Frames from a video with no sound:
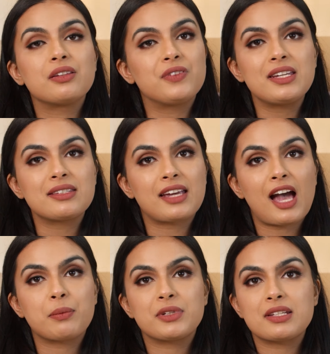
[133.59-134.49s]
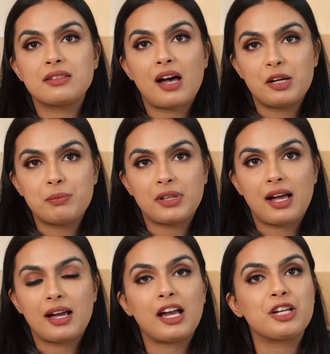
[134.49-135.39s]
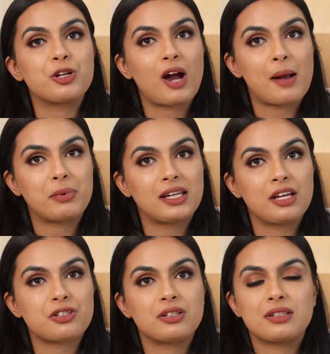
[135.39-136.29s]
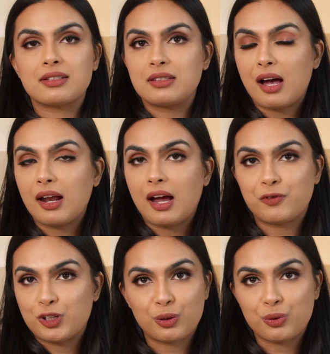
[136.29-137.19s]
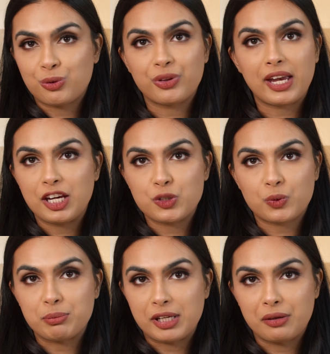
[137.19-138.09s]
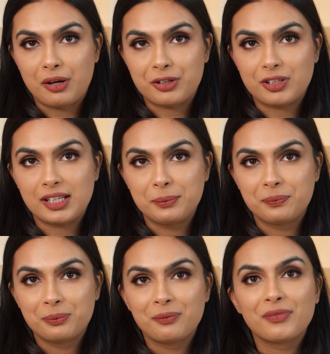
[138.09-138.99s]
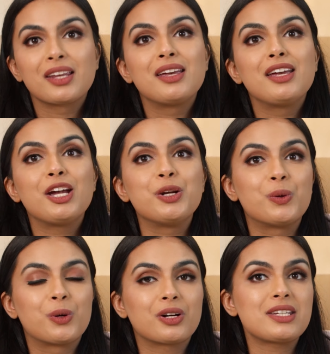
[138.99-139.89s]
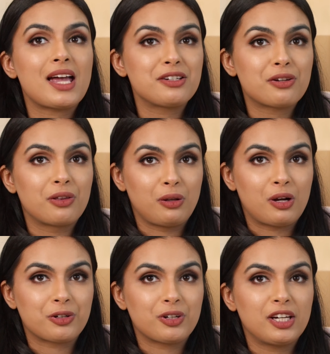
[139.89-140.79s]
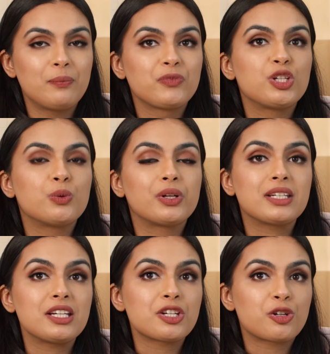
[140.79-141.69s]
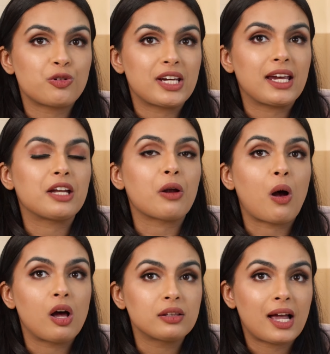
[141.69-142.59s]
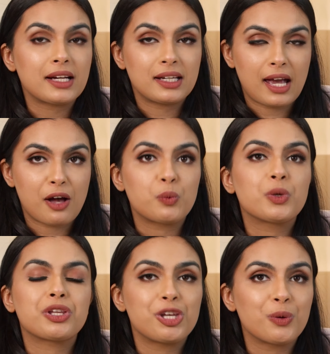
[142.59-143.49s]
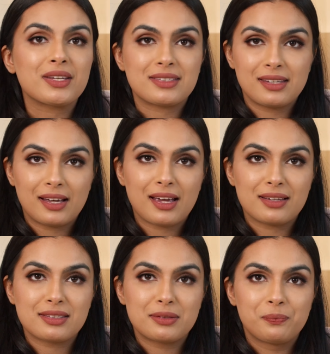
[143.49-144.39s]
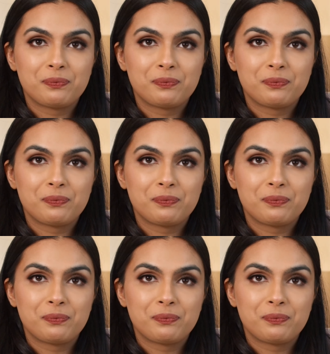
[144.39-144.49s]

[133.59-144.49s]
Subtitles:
the visa cap does not apply and your application does not have to go through the H1B lottery. In order to enter the lottery, you will need to create an online account with USCIS.